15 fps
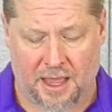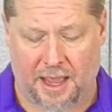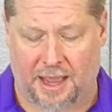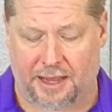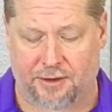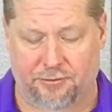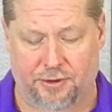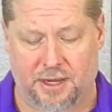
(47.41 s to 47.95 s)

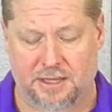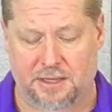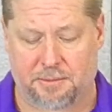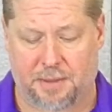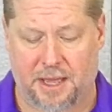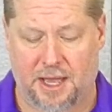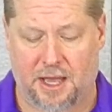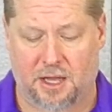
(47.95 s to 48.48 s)
I can ring
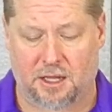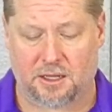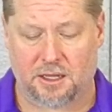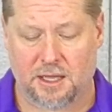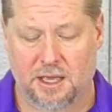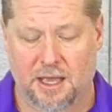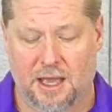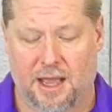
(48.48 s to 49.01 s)
the bell,
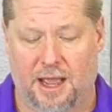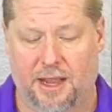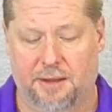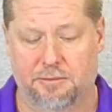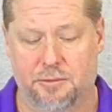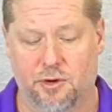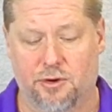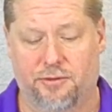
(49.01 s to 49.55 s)
I
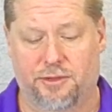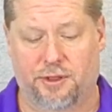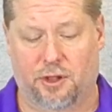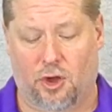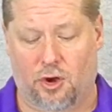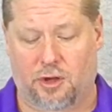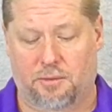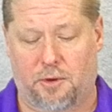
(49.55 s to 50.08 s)
can move the
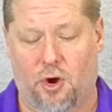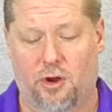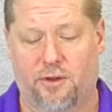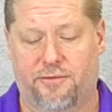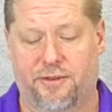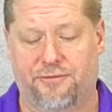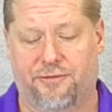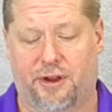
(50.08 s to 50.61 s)

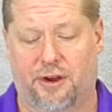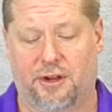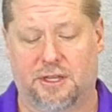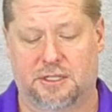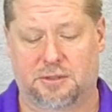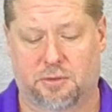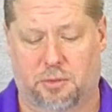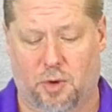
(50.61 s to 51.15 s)
locomotive in
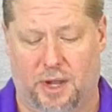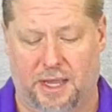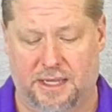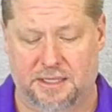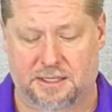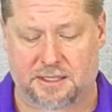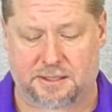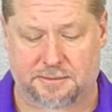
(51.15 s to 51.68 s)
various
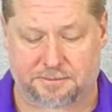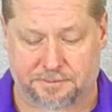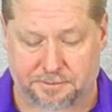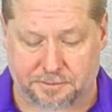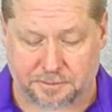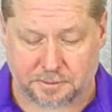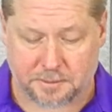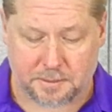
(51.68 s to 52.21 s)
ways
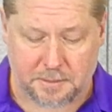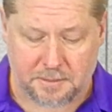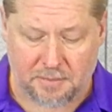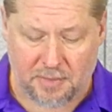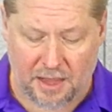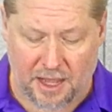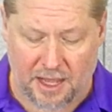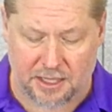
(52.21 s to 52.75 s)

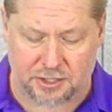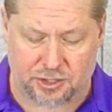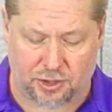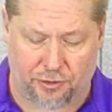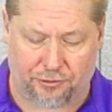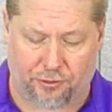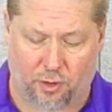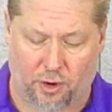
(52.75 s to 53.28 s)
and
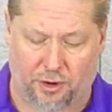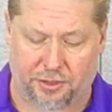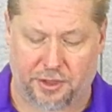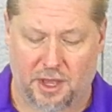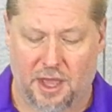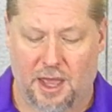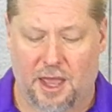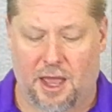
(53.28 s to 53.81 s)
so forth.
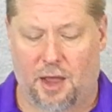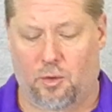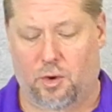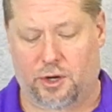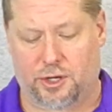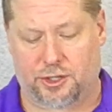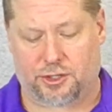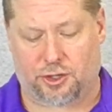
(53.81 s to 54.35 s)
And
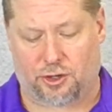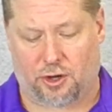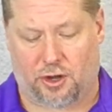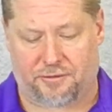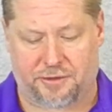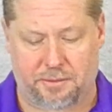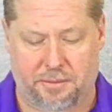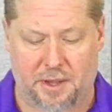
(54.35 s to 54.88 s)
we're going to turn
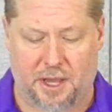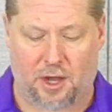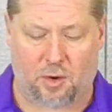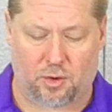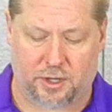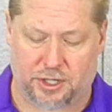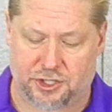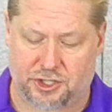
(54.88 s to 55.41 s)
off the bell.
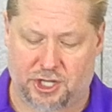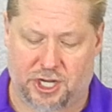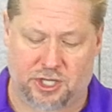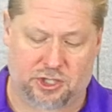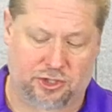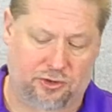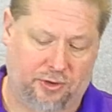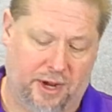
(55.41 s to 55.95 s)
We're going to
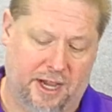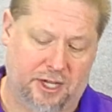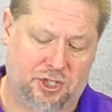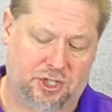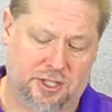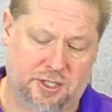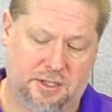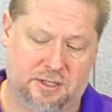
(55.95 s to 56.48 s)
change
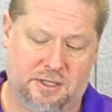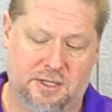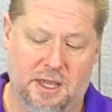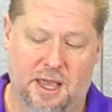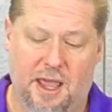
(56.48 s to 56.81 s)
directions.